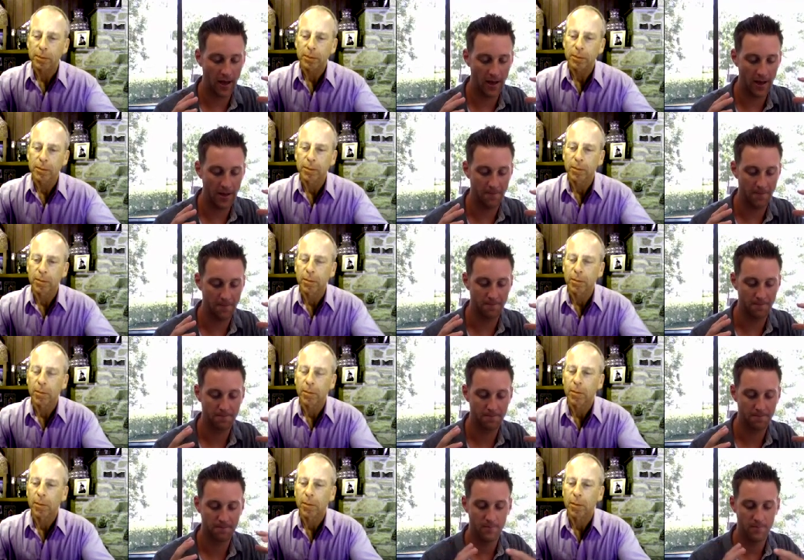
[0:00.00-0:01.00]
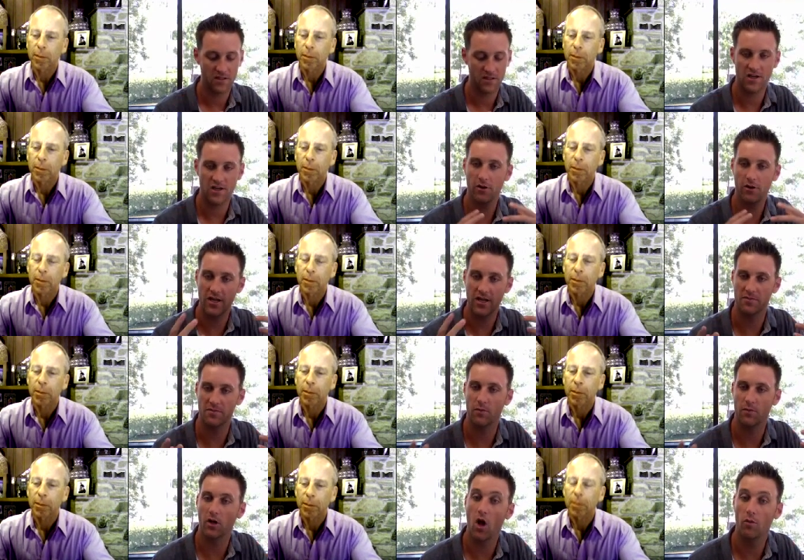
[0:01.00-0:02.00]
Speaker 1: Uh,
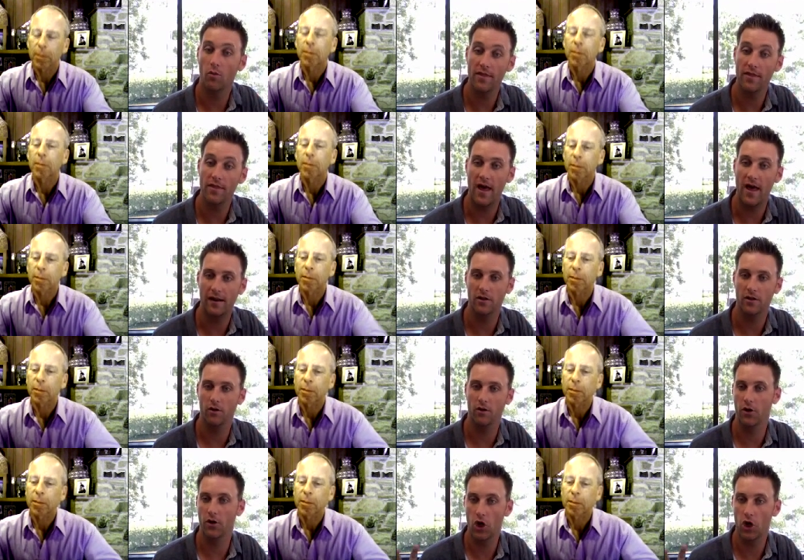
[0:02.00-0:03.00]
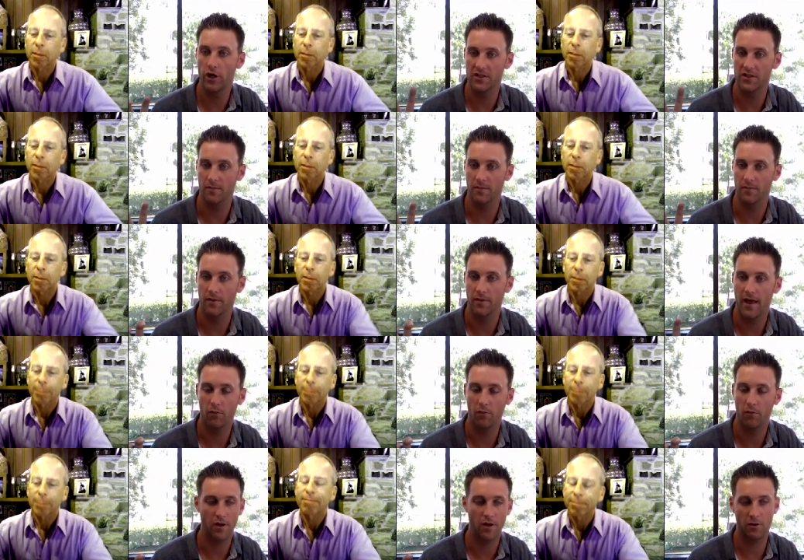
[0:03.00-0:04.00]
stereotypes that went along with that, you know, the nerdism
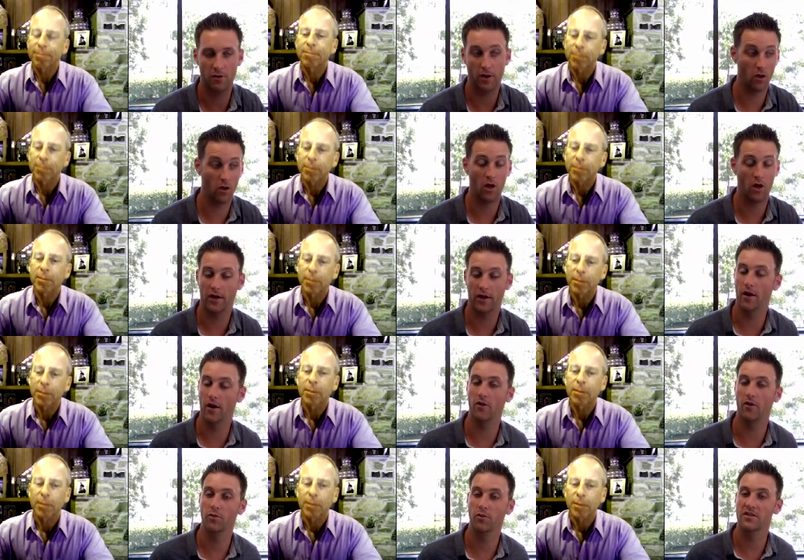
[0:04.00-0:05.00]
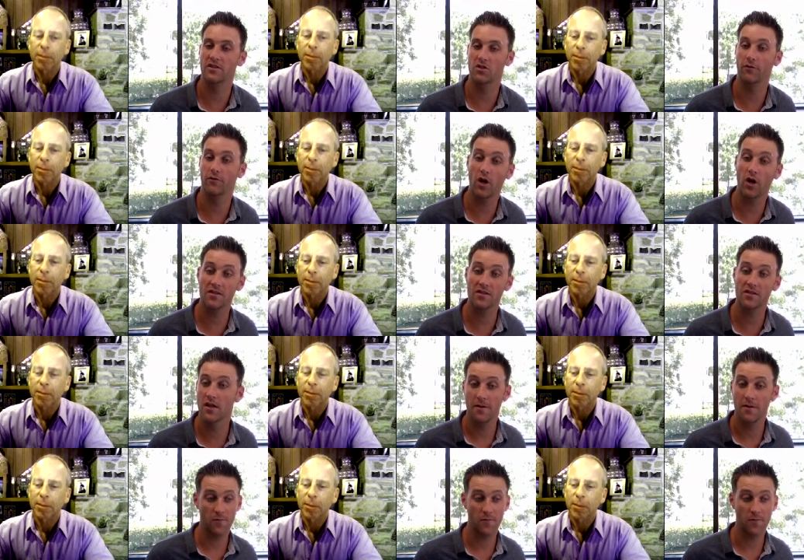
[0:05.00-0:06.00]
that maybe went along in, in other places. So for
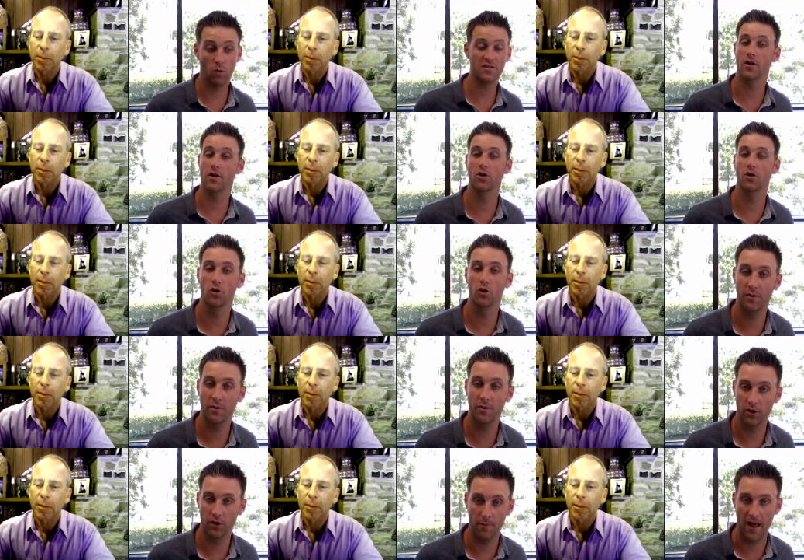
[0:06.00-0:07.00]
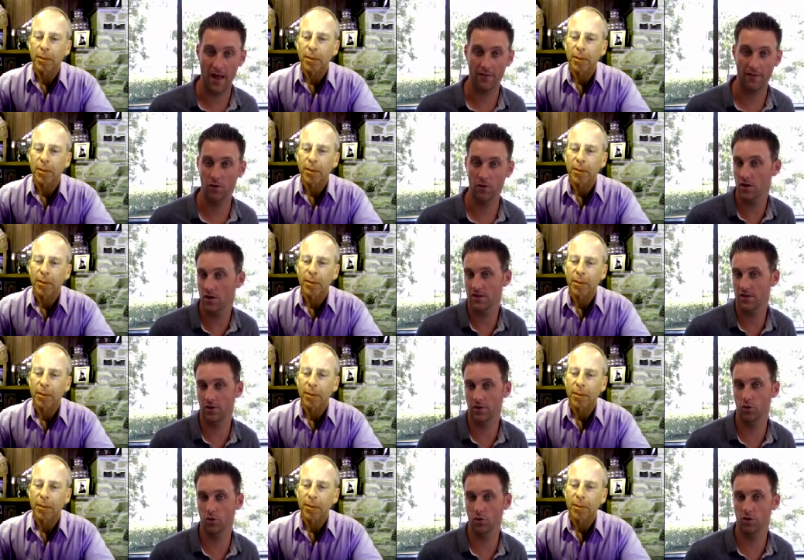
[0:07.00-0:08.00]
us, it wasn't uncool to be good at math. It
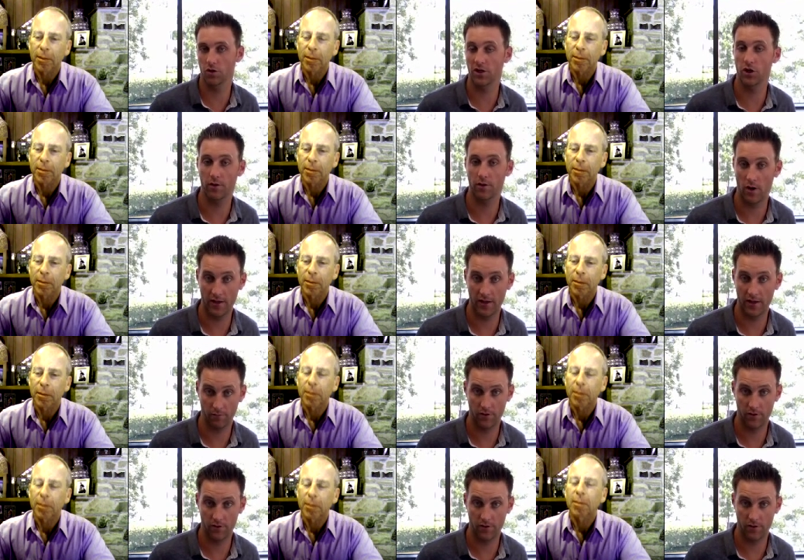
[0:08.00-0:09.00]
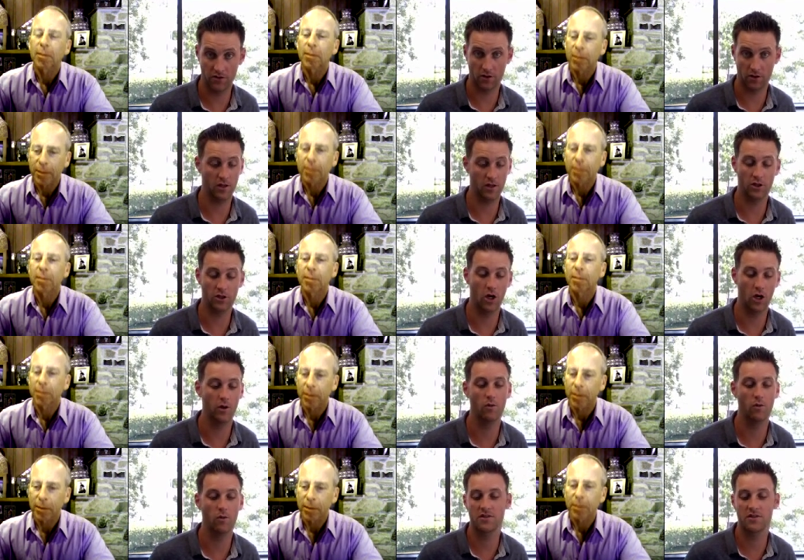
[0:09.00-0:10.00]
wasn't uncool to be good at writing things on, in
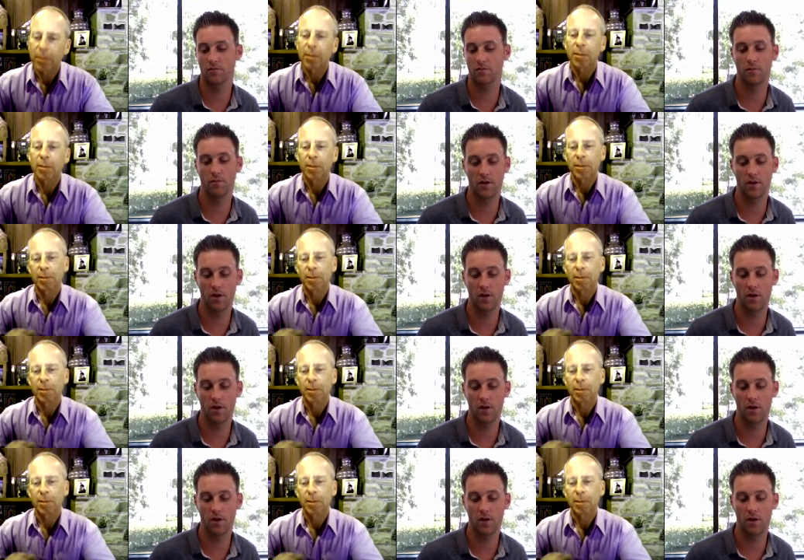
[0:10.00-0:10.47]
code. It wasn't,